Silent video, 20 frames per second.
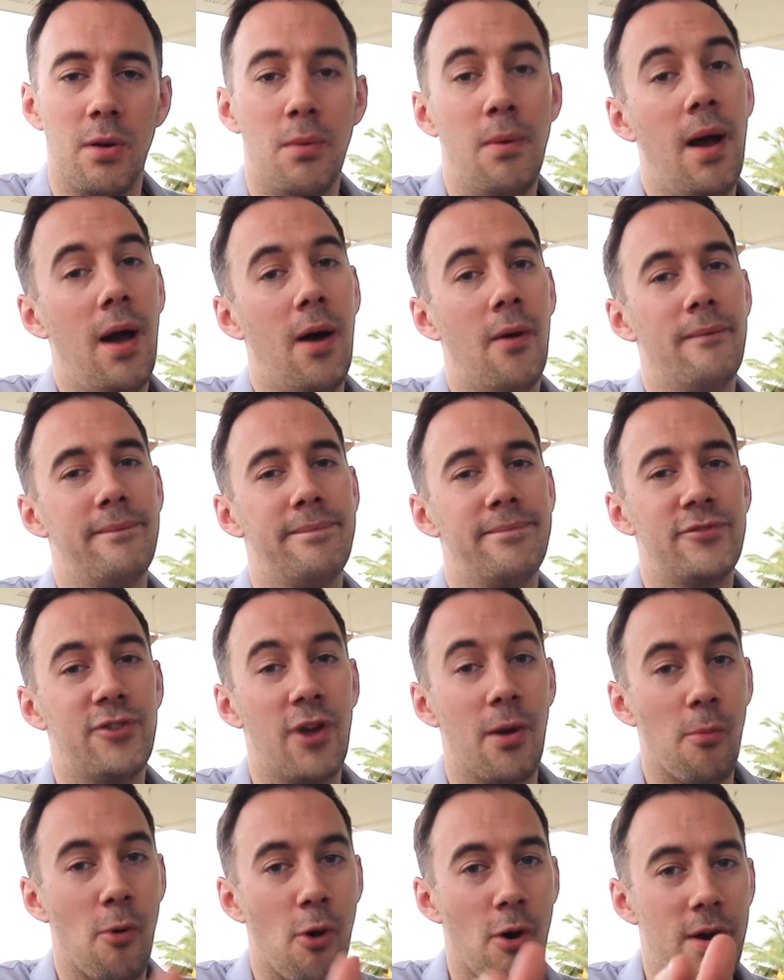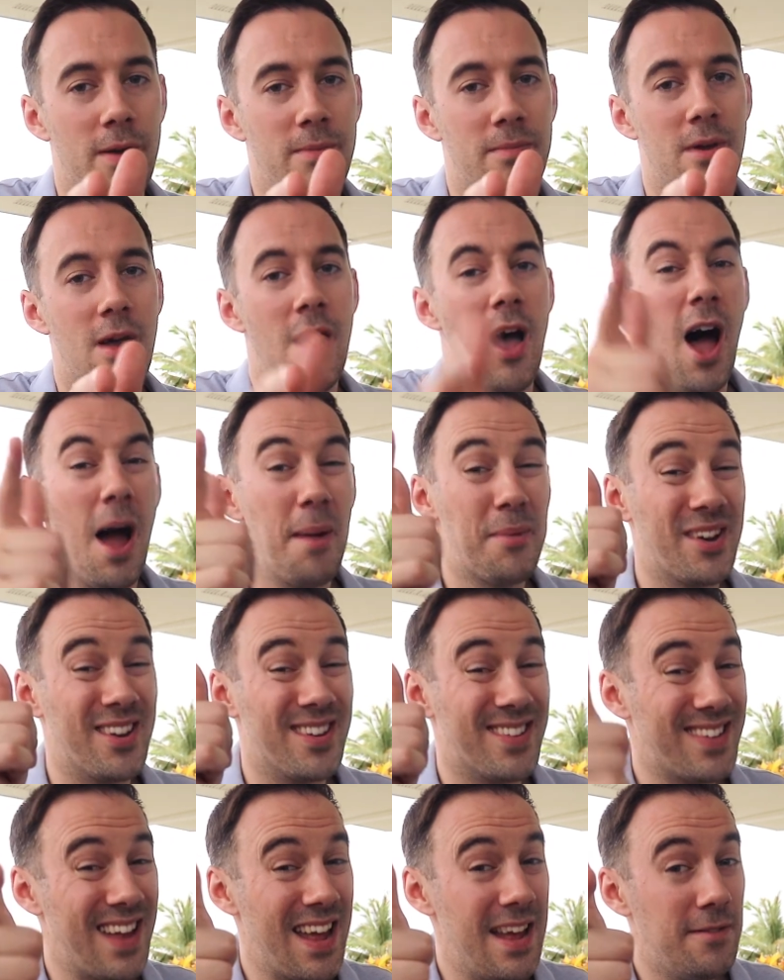Well, don't worry, I'm going to
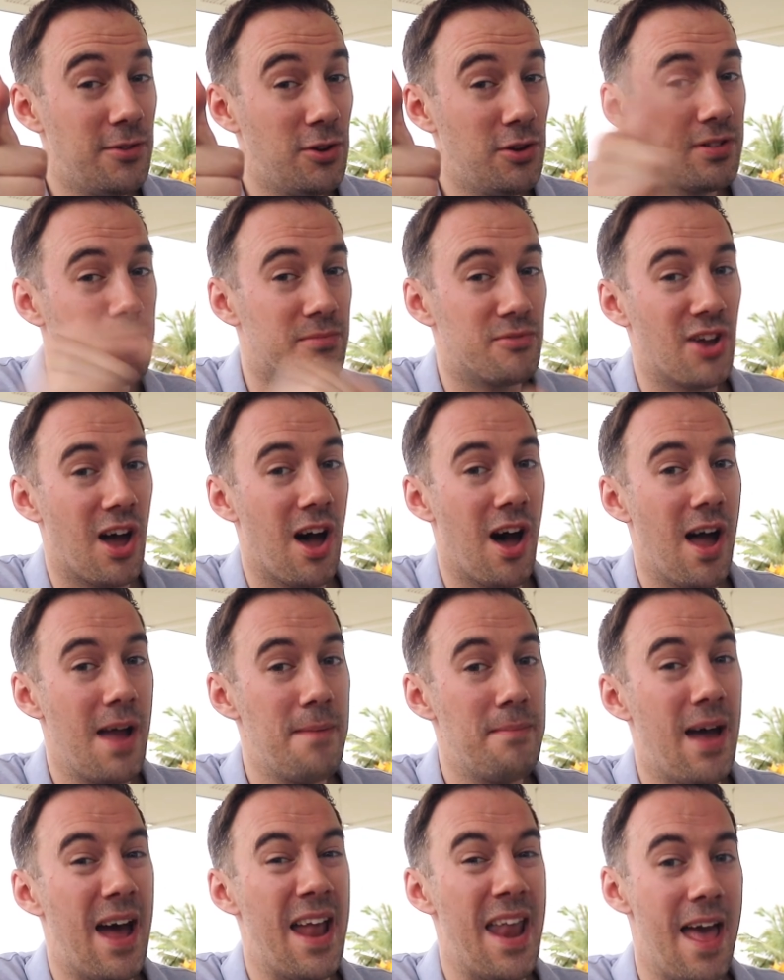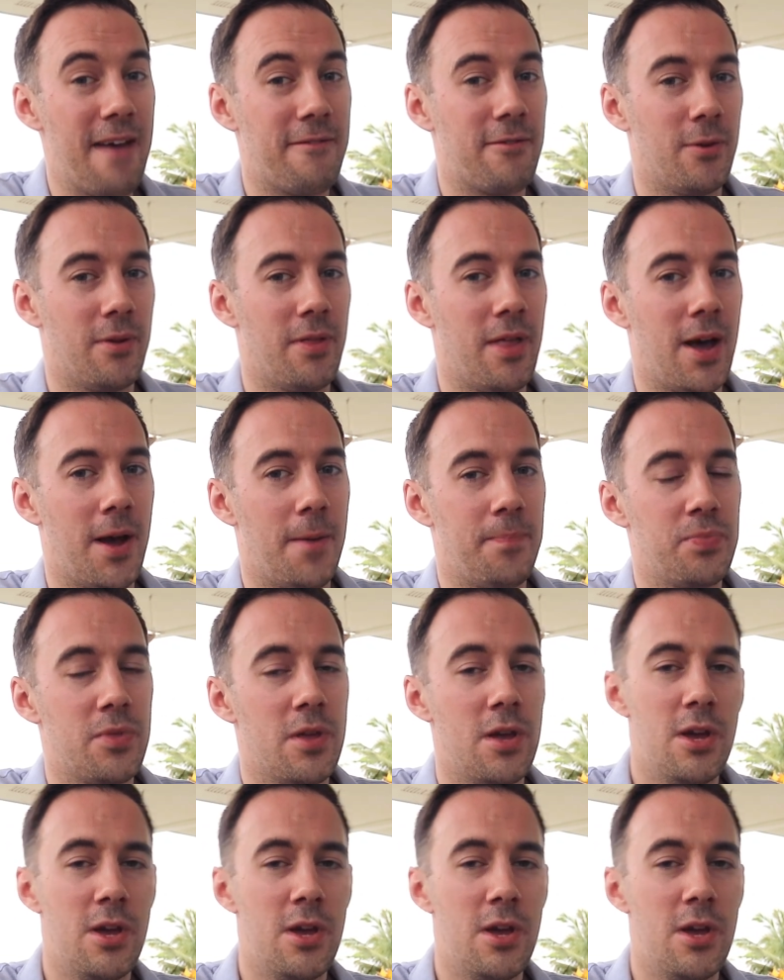save you some time and effort with that.